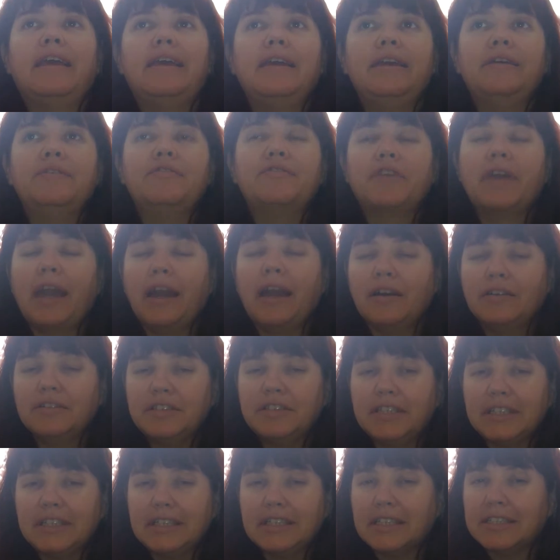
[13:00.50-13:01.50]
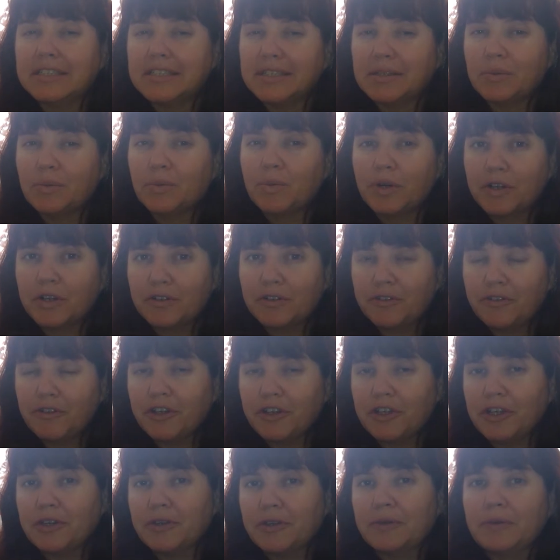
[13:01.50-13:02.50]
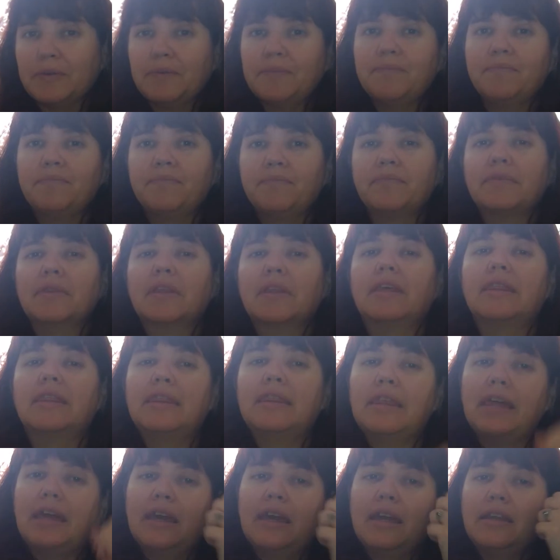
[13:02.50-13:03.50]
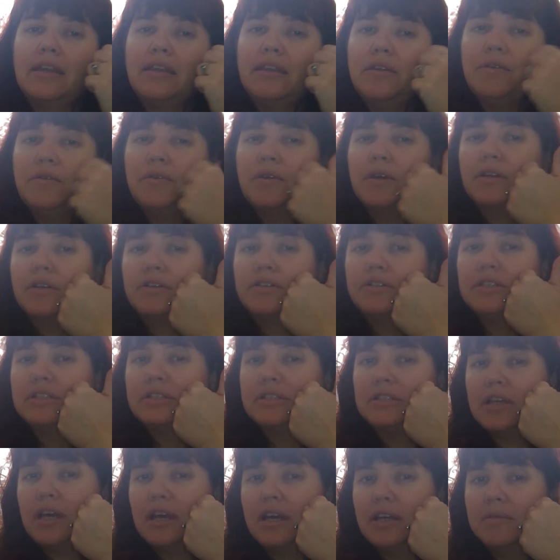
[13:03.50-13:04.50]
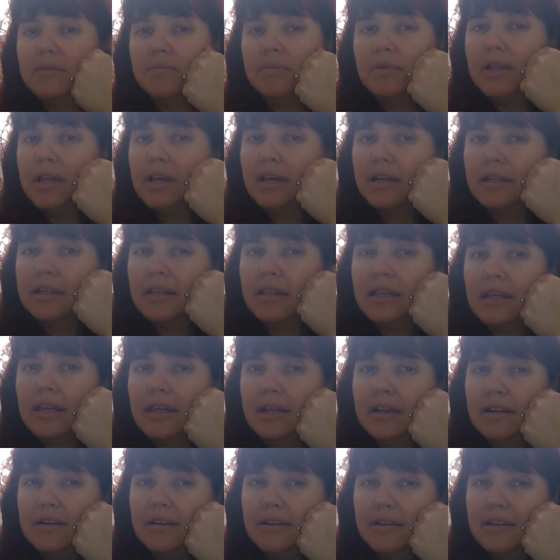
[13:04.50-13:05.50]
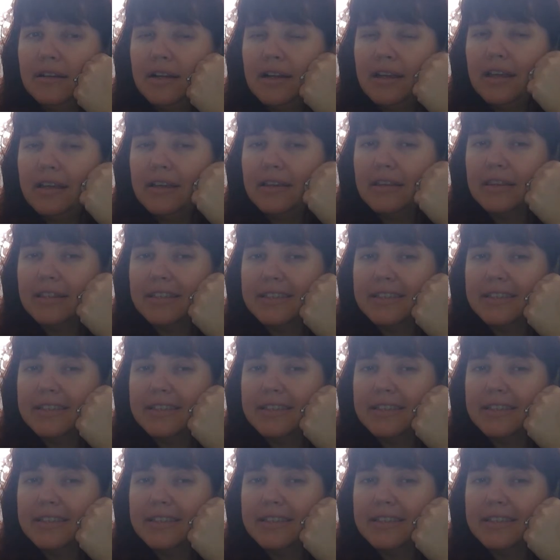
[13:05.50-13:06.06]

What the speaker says: If counting doesn't work for you, then you can just unplug the ear and